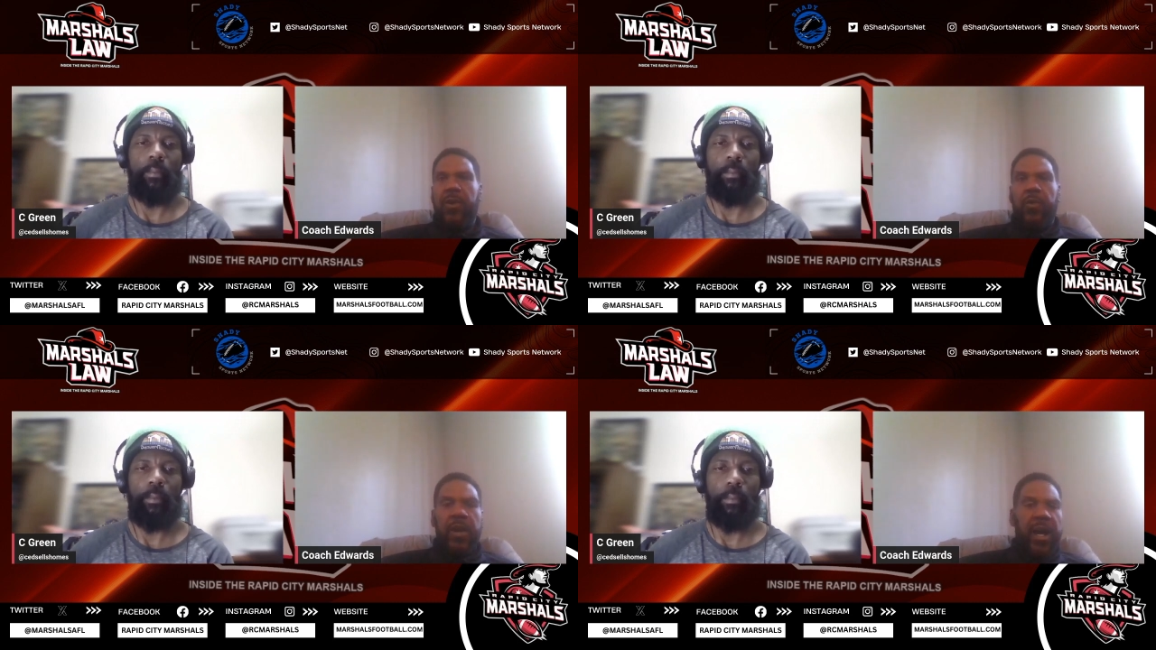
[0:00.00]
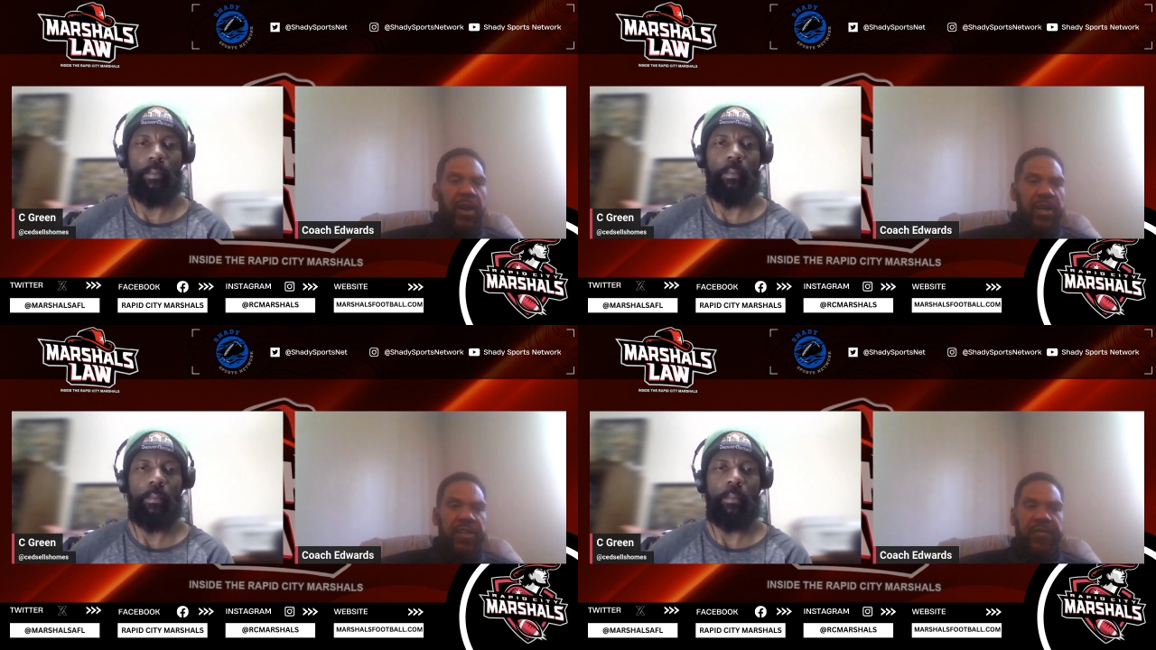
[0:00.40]
Speaker 1: When
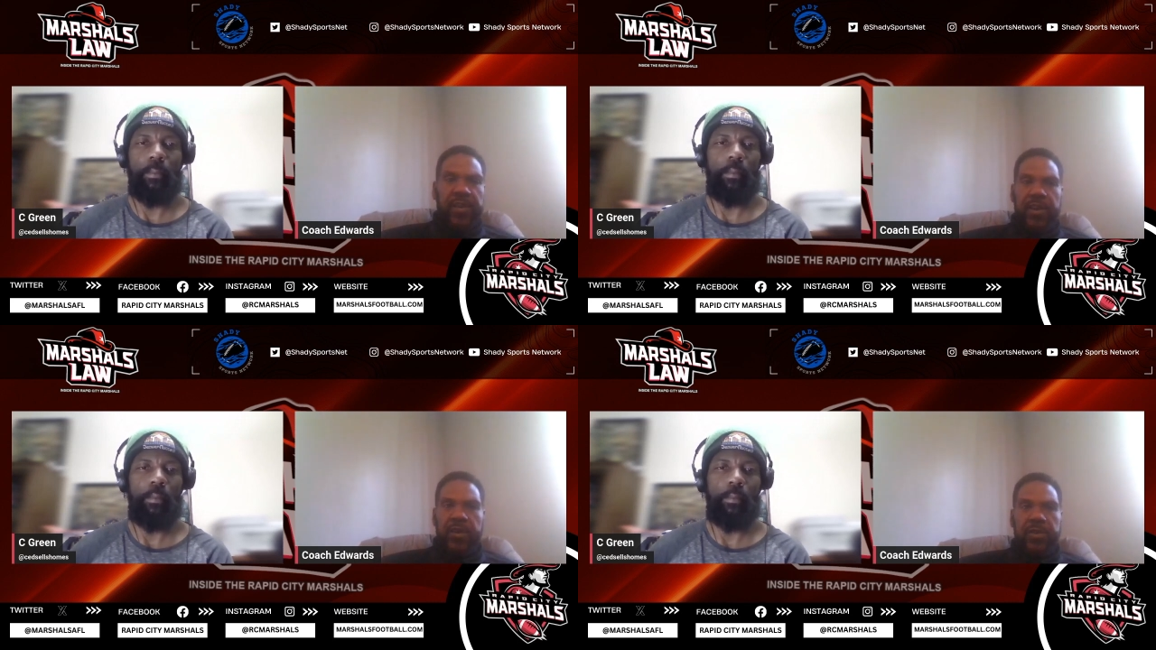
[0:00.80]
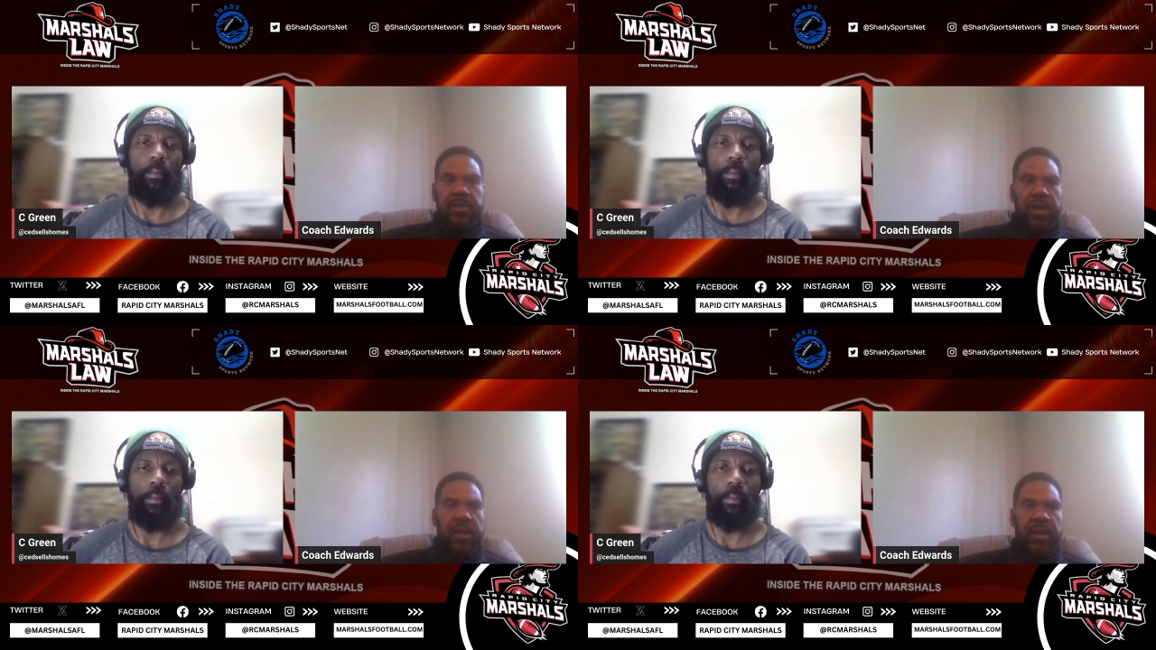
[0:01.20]
all else
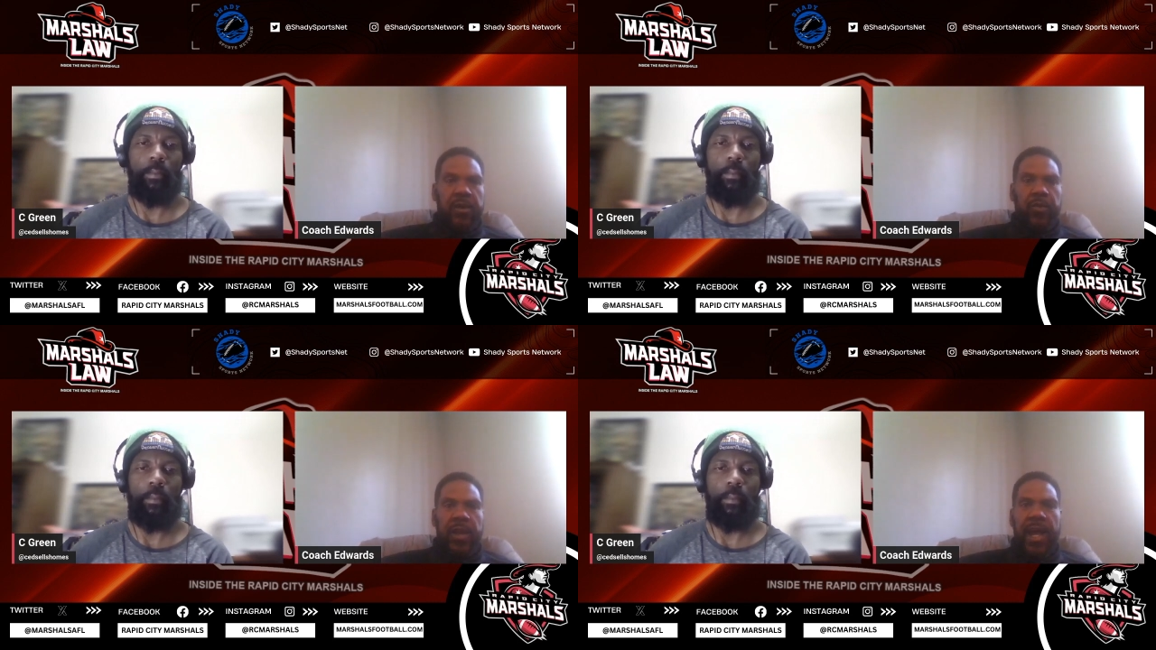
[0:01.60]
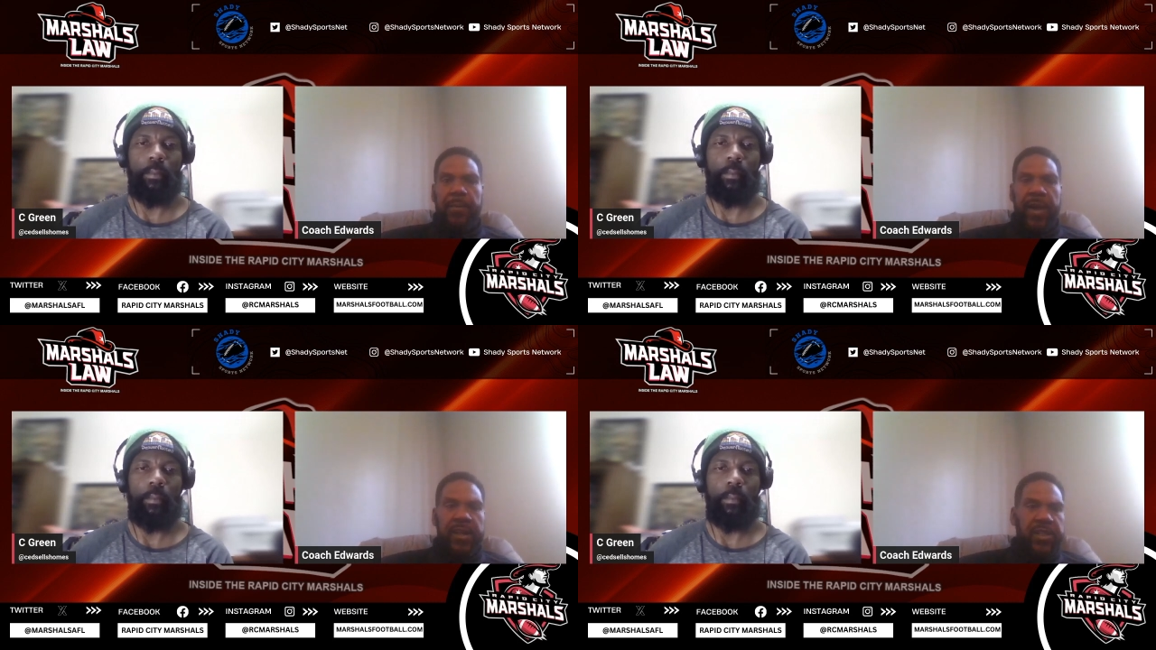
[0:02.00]
fails, uh, rely
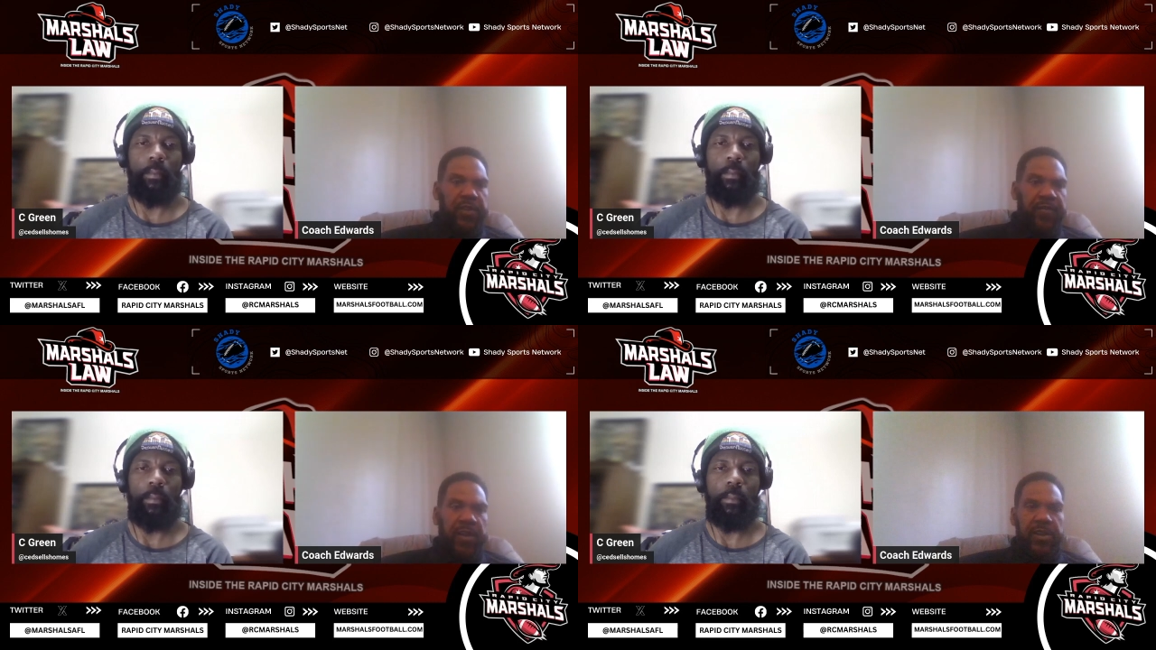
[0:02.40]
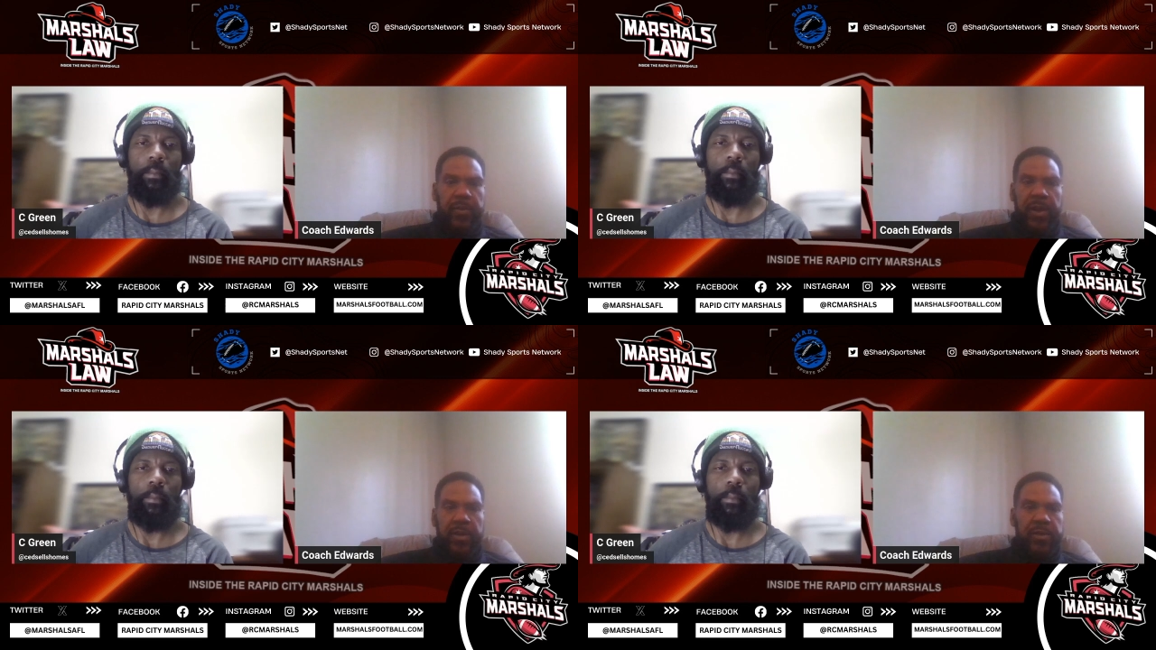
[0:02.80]
back to your
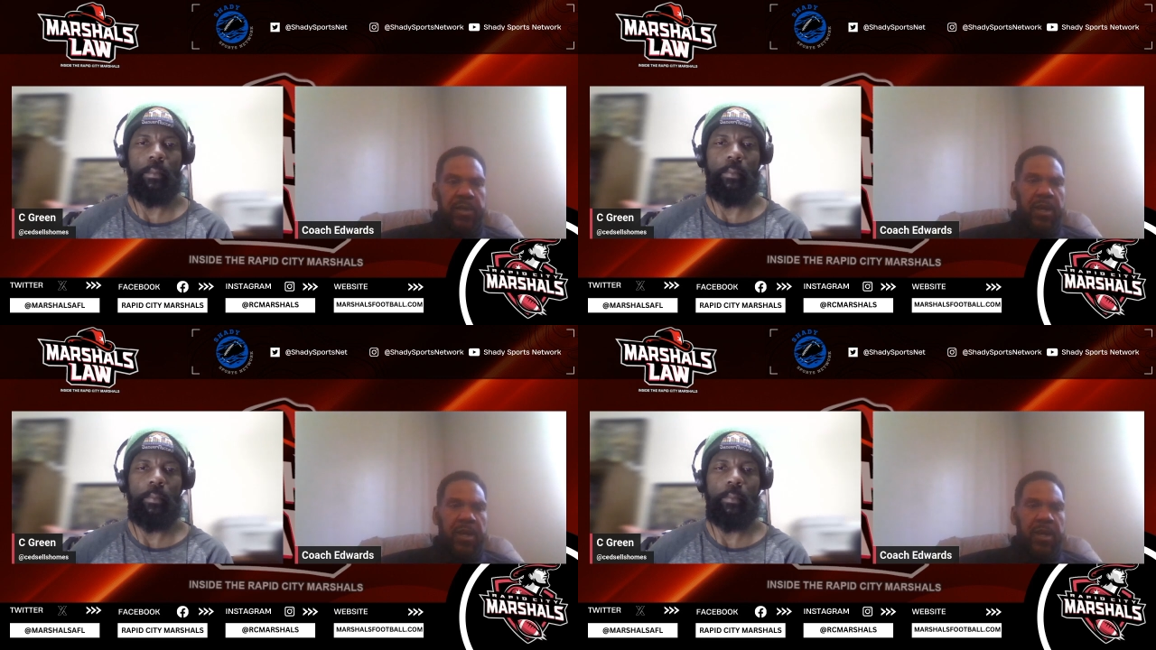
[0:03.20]
fundamentals.